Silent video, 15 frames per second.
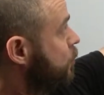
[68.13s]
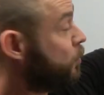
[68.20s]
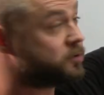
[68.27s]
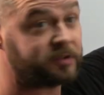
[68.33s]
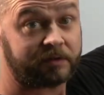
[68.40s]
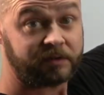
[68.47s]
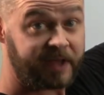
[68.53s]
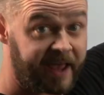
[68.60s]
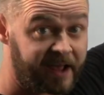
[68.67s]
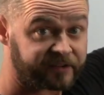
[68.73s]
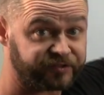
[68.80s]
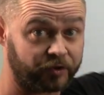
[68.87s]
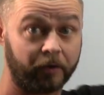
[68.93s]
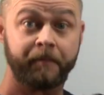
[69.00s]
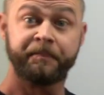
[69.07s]
will
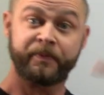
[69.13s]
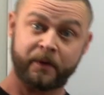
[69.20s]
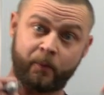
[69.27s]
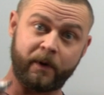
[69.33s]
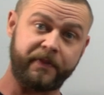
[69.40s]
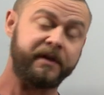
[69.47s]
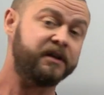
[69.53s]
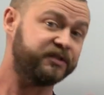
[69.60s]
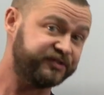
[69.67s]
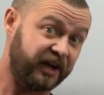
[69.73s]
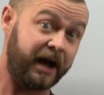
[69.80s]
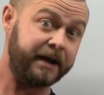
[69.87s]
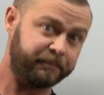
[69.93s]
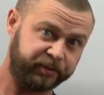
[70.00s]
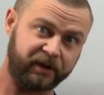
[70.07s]
cancel with
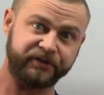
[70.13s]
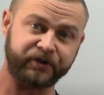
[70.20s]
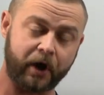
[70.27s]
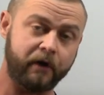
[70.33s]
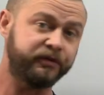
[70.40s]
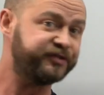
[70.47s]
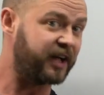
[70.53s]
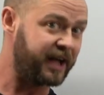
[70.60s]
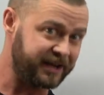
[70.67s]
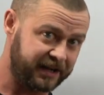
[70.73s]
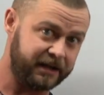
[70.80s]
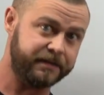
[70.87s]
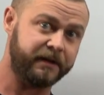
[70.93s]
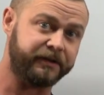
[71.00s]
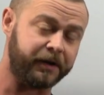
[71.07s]
sine plus cosine
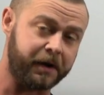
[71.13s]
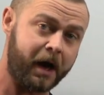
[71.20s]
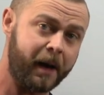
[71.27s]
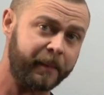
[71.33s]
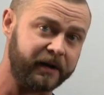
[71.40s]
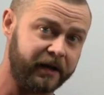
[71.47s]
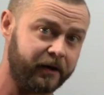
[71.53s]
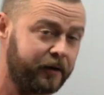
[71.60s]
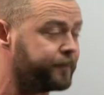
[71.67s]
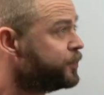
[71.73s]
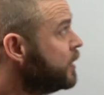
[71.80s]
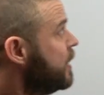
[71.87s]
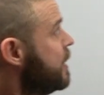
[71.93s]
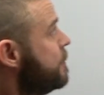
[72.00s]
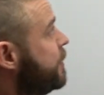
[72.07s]
in the
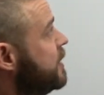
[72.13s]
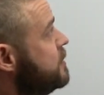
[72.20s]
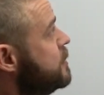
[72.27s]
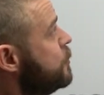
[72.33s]
denominator, but